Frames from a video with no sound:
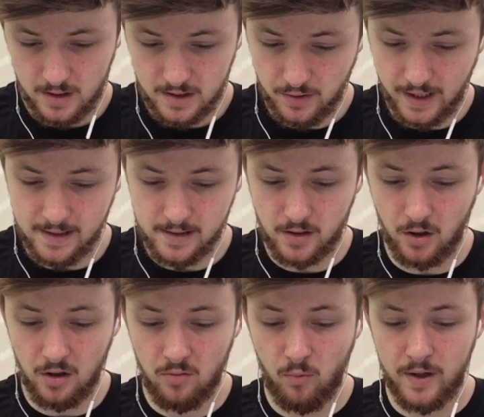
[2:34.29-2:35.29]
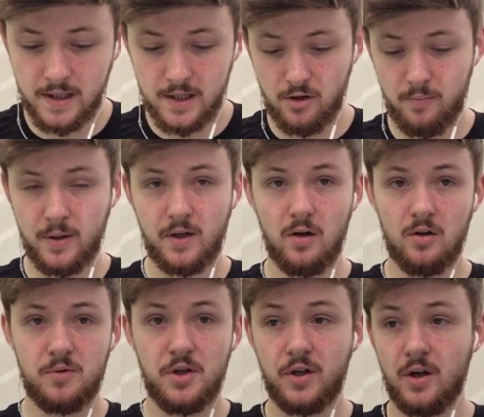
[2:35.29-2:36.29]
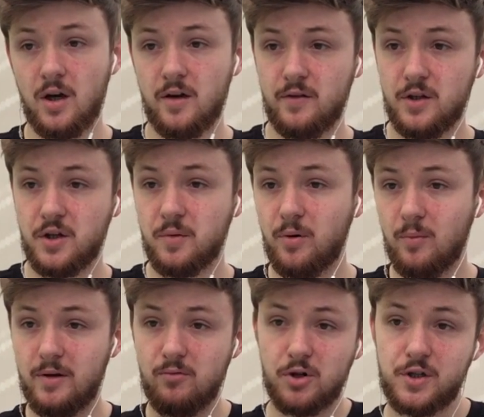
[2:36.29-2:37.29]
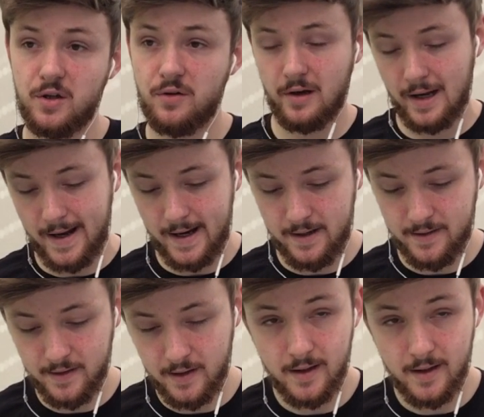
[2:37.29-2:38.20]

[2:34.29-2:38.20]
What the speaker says: So against Golem, when they drop a Golem, you can probably rush the other lane,